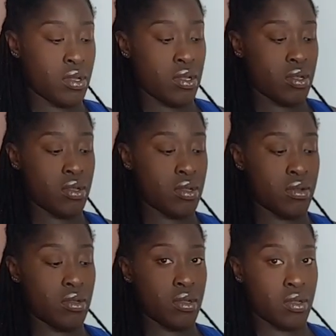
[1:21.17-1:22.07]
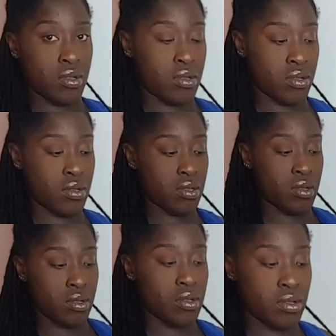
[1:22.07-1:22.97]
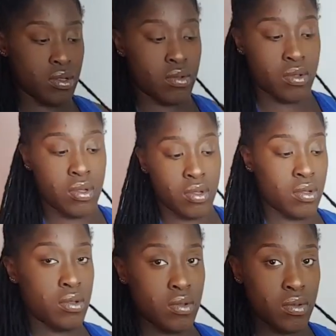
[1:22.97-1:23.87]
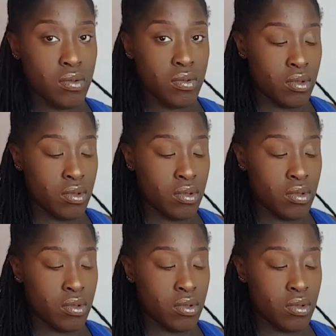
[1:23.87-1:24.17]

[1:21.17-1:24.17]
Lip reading: and wrap your pipe cleaner